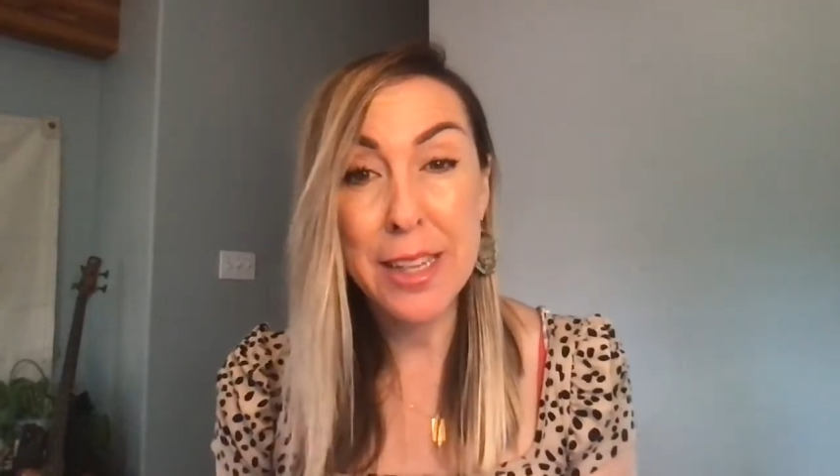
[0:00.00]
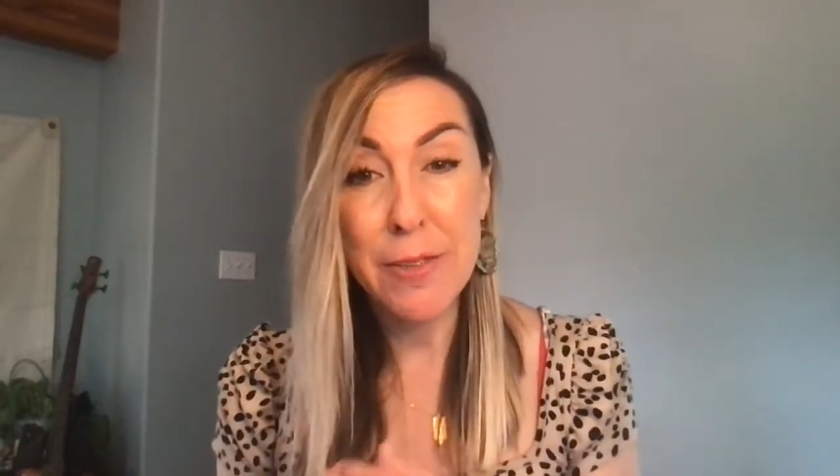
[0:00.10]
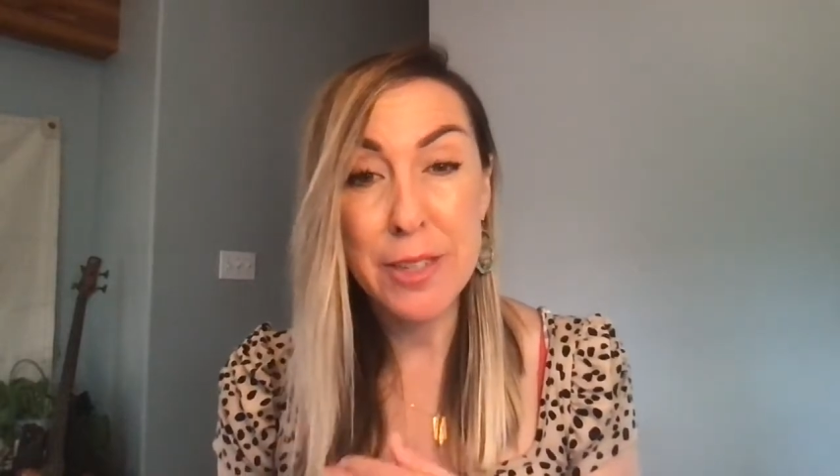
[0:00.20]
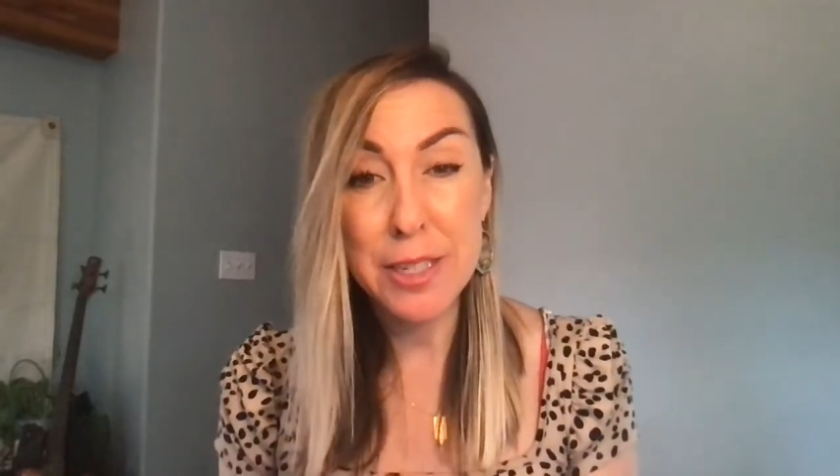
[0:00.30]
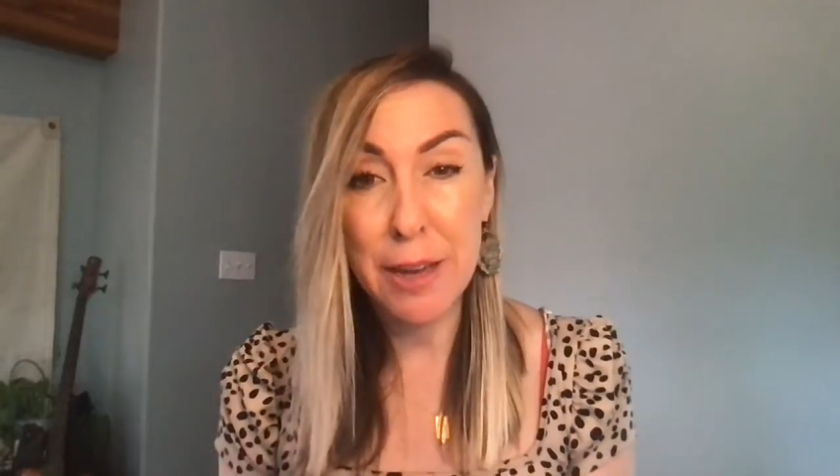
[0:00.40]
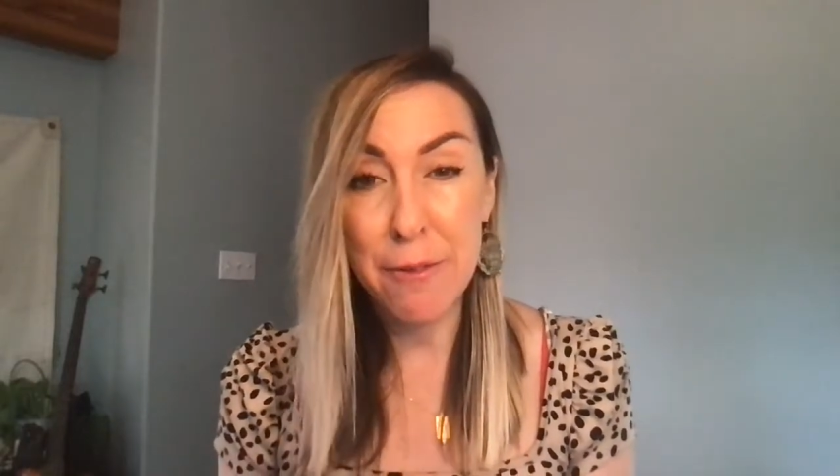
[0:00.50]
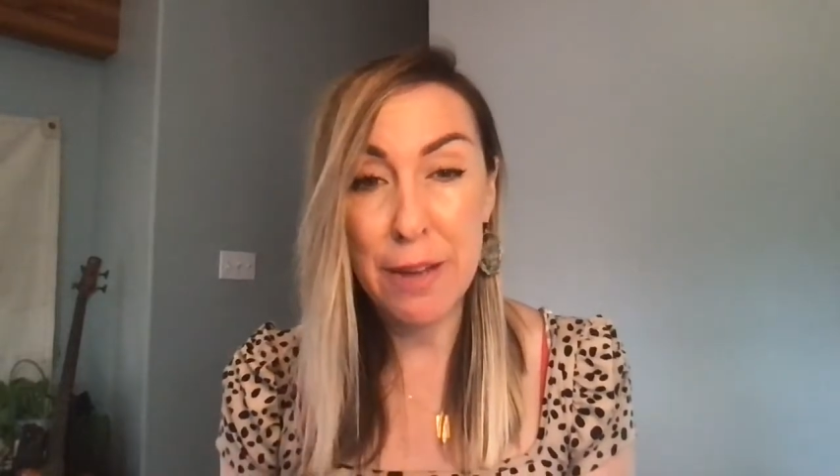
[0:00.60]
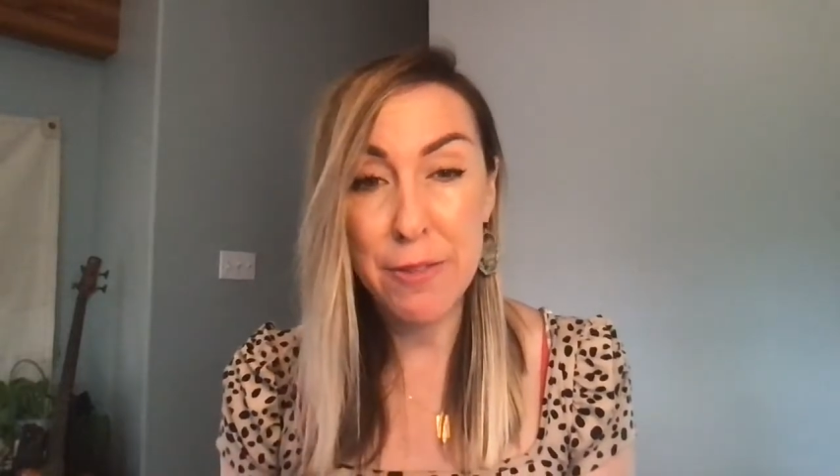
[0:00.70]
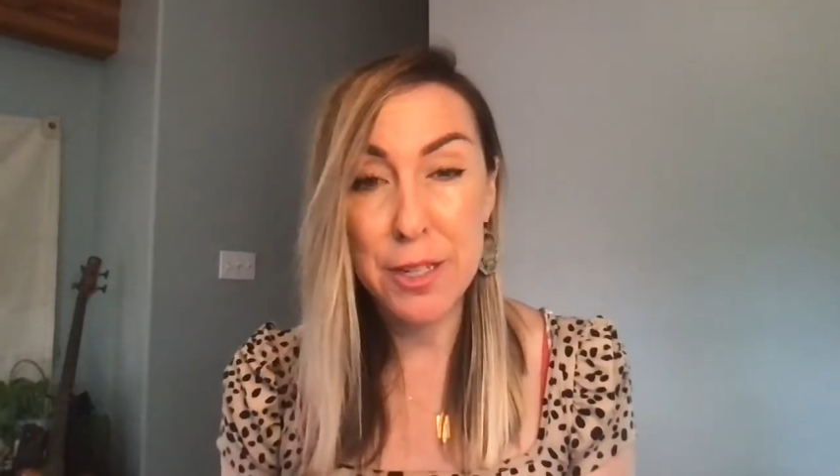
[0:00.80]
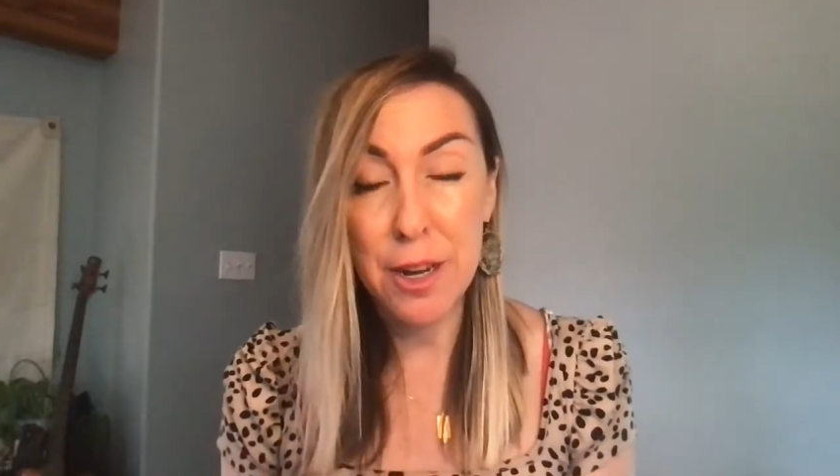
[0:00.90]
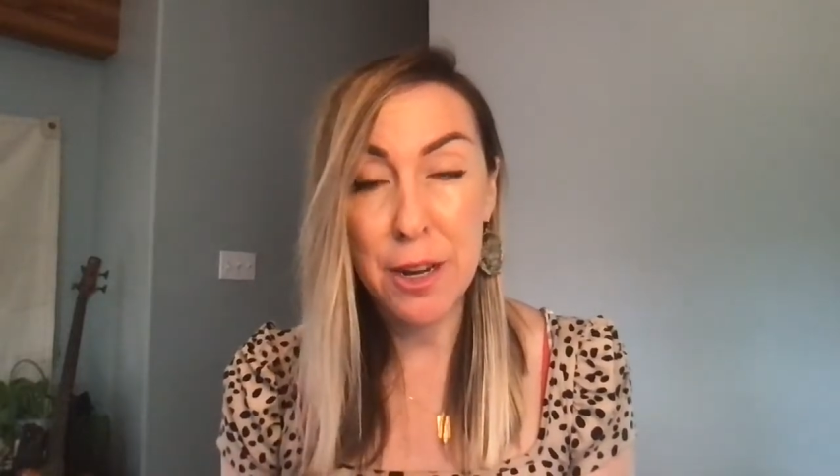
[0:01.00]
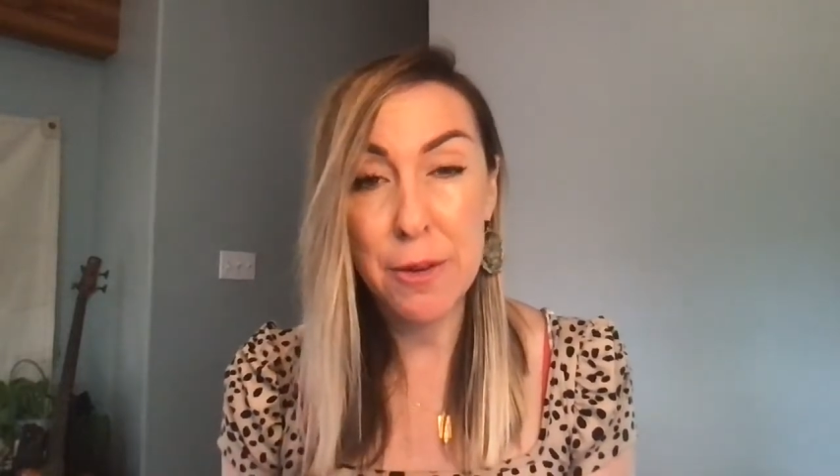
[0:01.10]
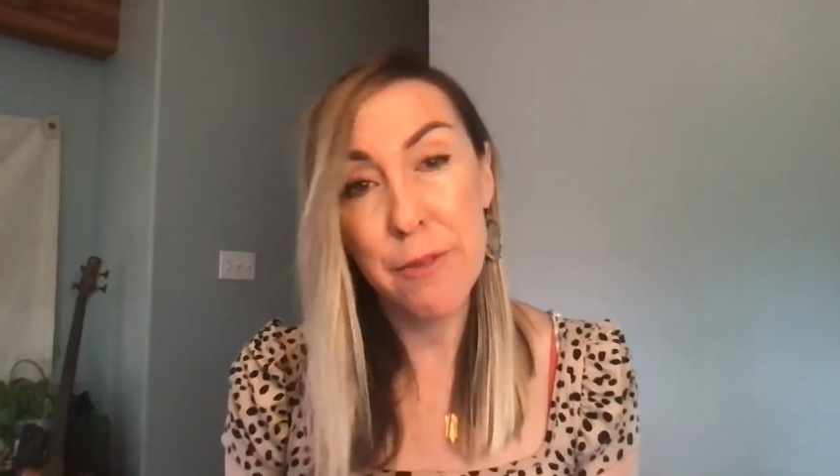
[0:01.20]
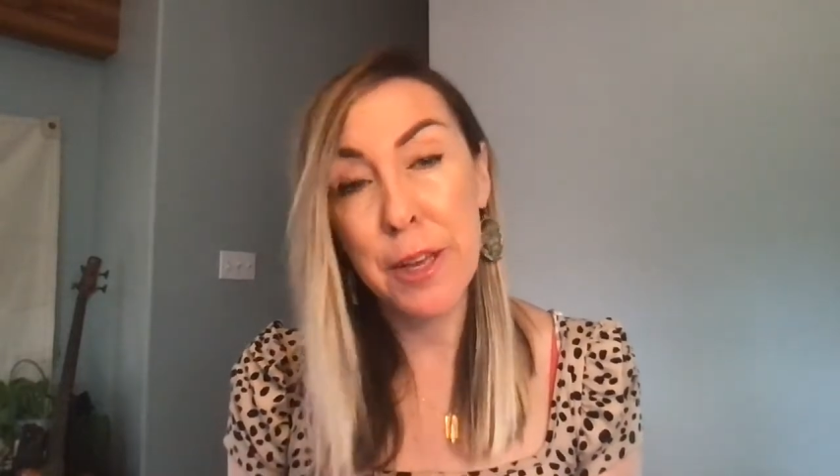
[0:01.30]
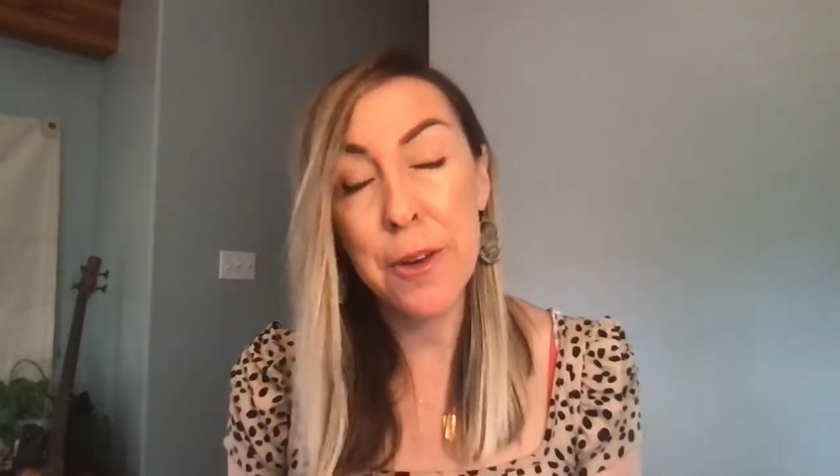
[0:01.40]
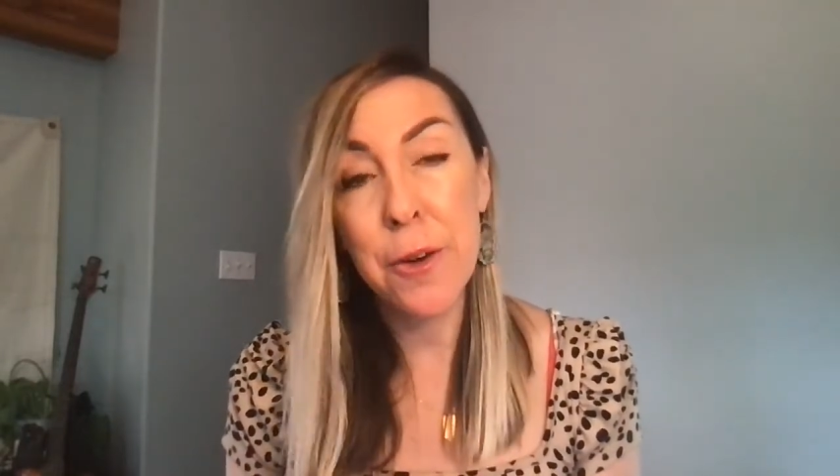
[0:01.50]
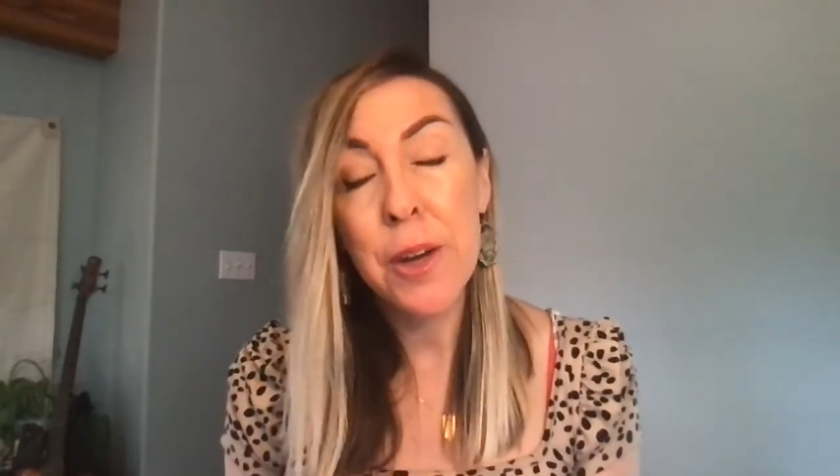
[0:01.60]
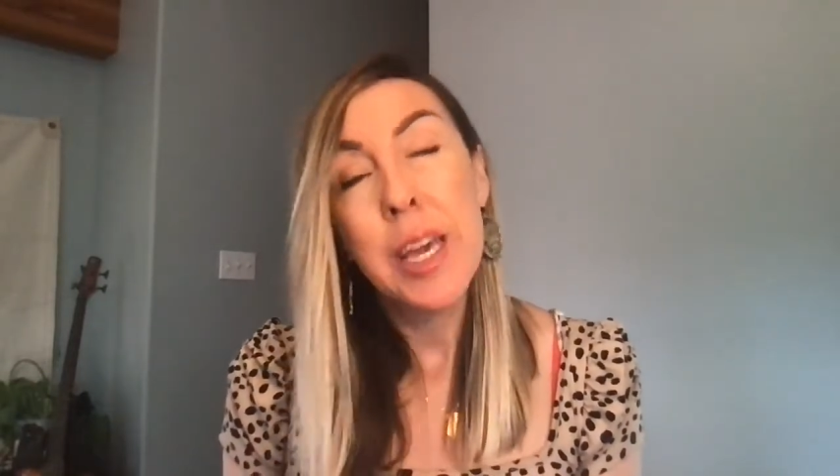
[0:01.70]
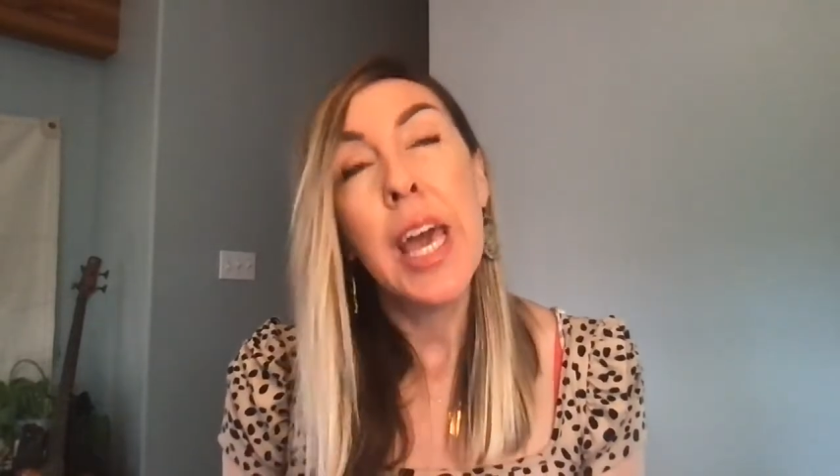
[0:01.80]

Leave a 5-star review.